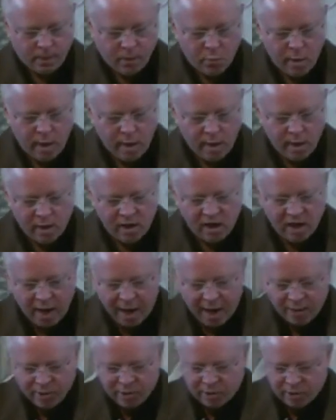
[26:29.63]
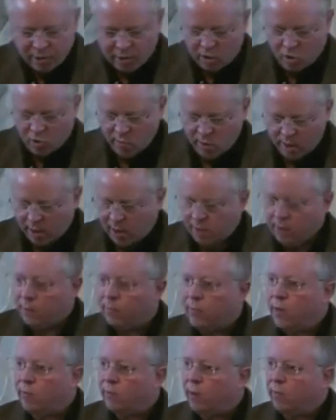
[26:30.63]
We need classes and
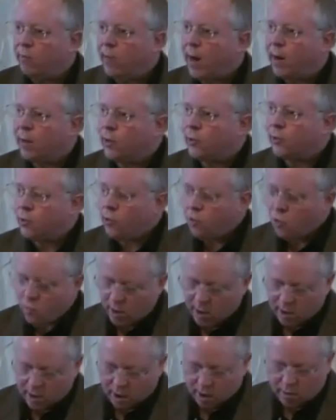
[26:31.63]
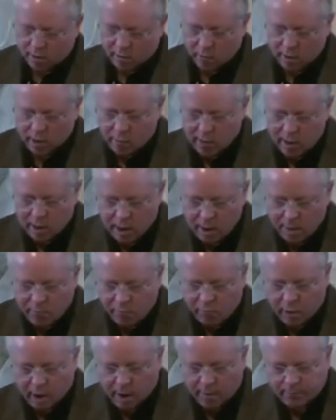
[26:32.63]
curriculum that remind us who we are and where we come
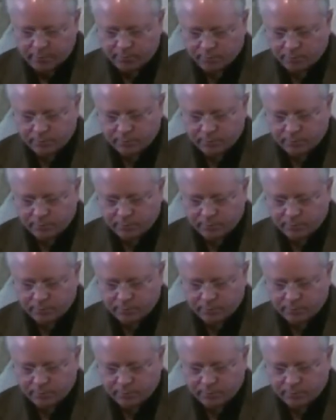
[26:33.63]
from,